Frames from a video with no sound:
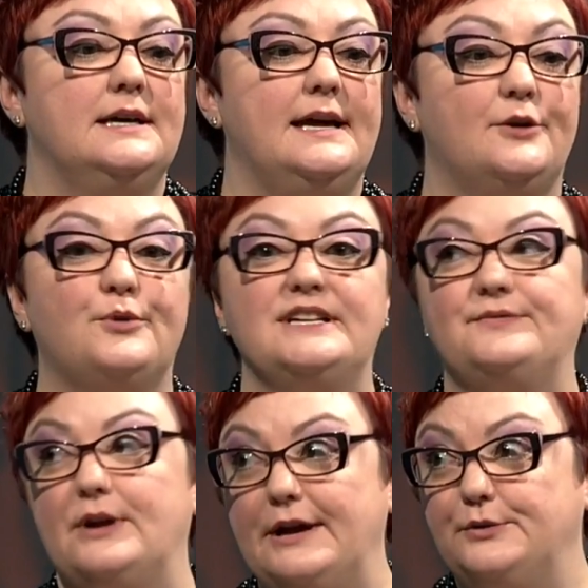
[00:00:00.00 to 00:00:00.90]
Enterprise
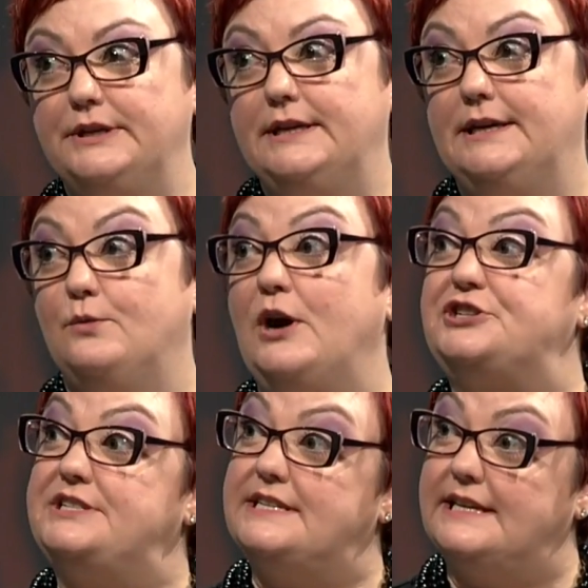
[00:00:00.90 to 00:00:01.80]
for Equity,
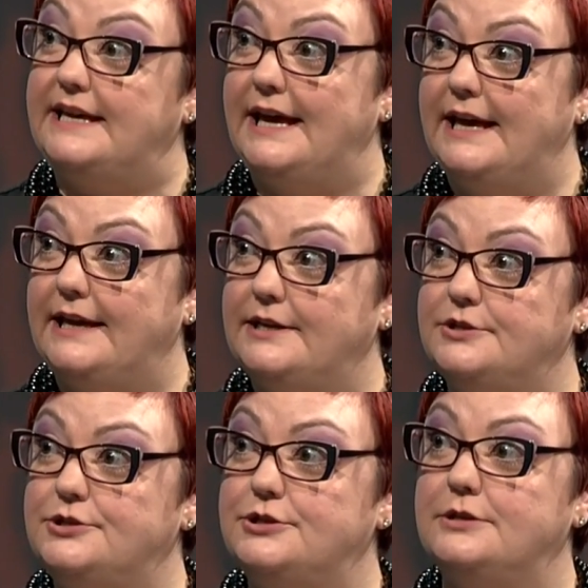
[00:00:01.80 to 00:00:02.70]
Washington mm-hmm.
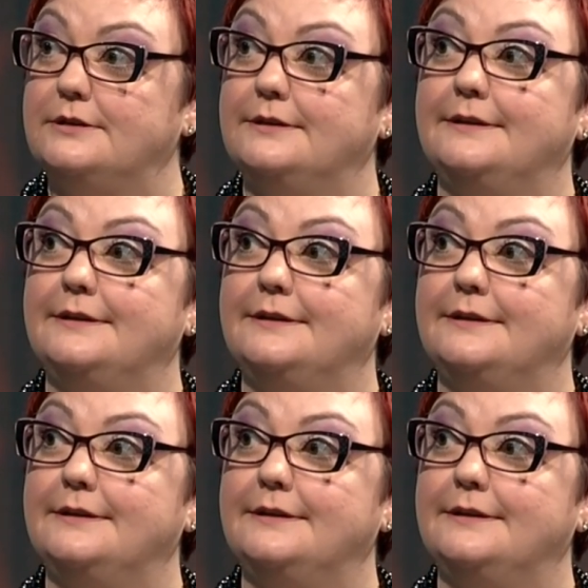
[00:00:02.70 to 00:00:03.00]
Engage,